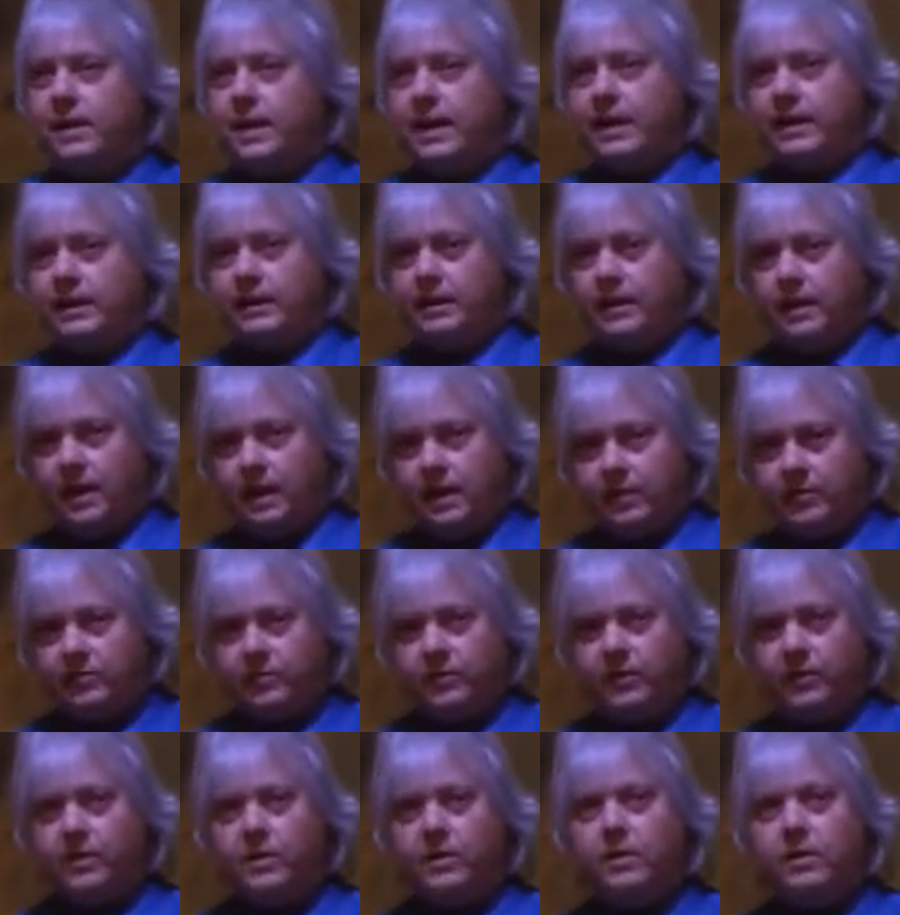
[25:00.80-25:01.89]
in
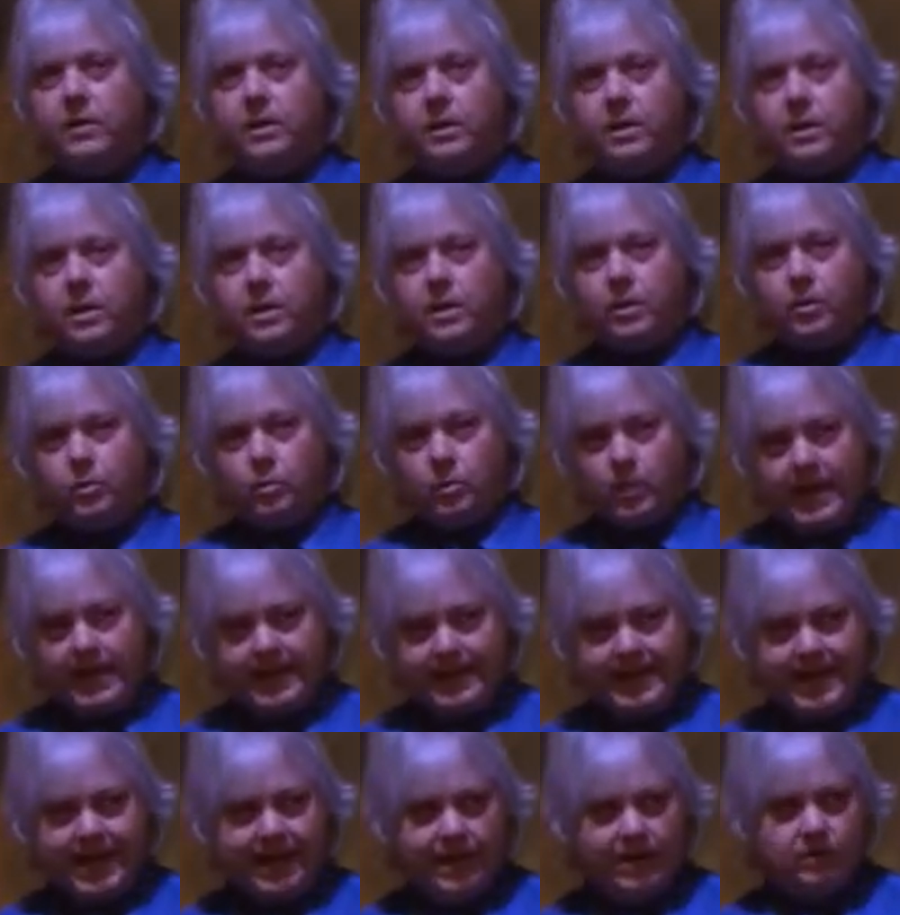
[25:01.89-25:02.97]
love right
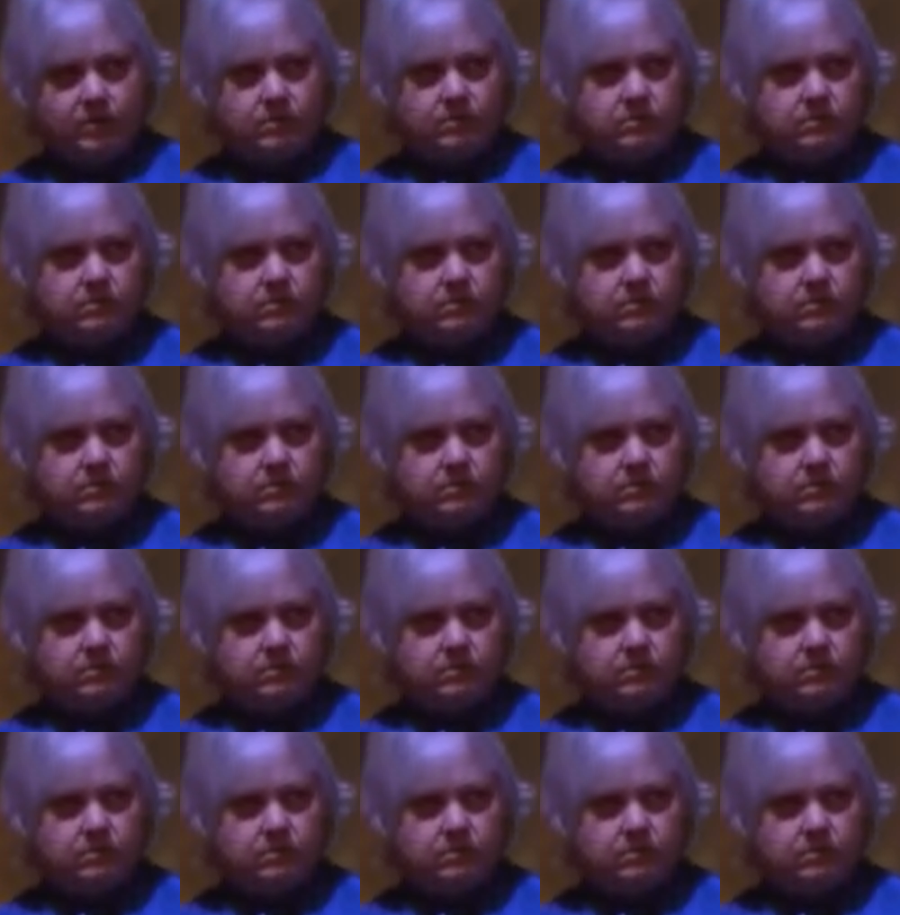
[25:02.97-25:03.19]
now.